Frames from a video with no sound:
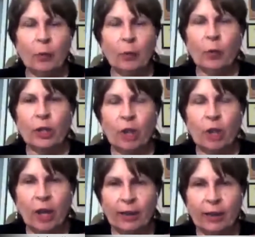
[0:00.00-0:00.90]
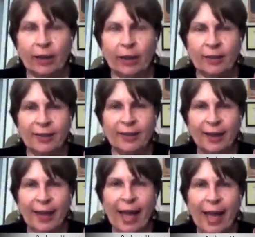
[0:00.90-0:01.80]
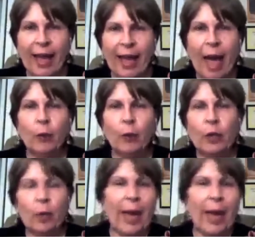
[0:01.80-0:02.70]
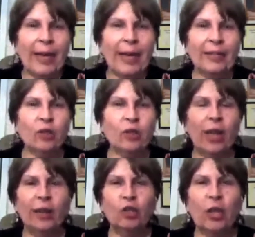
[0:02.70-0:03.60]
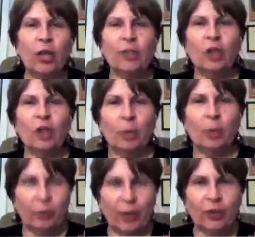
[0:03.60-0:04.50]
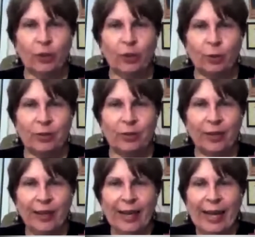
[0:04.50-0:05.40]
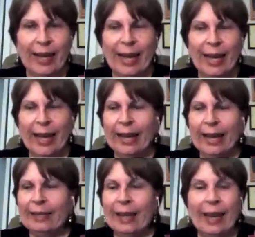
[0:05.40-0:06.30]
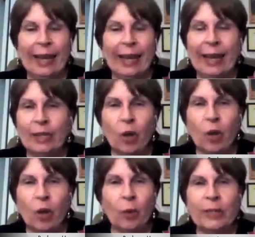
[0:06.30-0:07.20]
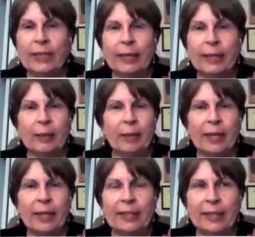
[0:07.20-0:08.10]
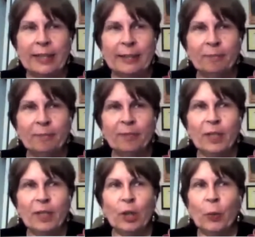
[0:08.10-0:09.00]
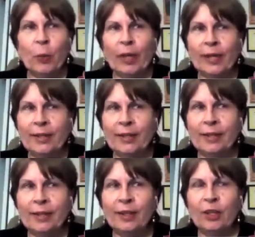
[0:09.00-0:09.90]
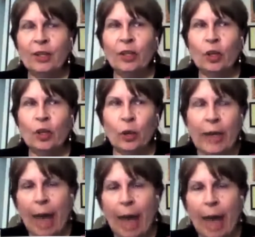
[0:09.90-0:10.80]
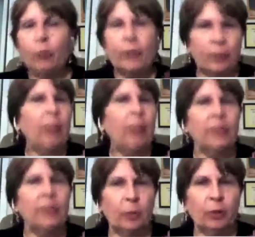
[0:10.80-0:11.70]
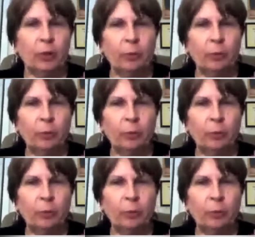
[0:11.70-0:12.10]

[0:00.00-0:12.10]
but we weren't taught this. How do we go back and change our professors?" And I always tell them, I said, you know what? You're now responsible.